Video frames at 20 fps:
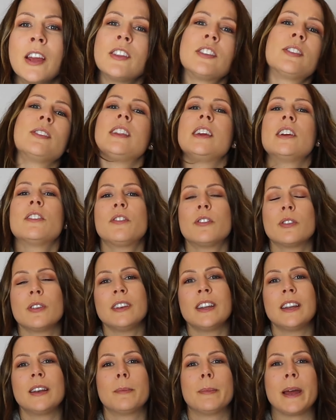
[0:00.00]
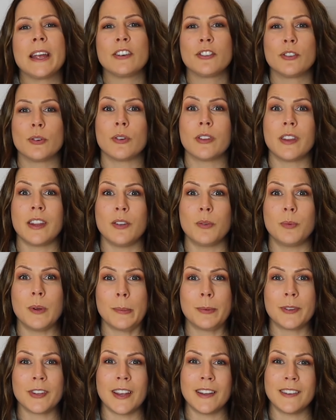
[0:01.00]
So therefore you need to make sure that your
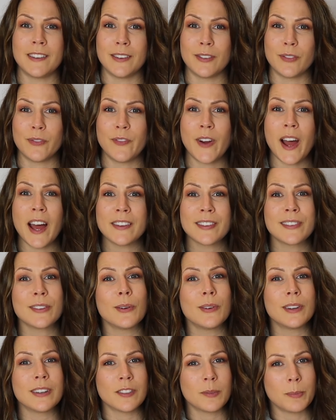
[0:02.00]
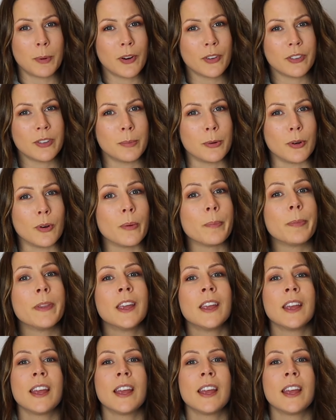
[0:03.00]
website's as fast loading as possible,